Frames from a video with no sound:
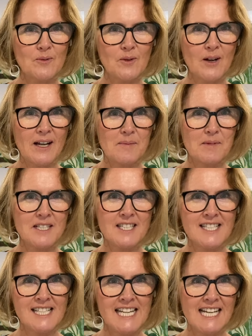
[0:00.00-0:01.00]
what happens
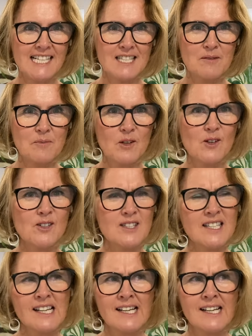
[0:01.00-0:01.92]
next, because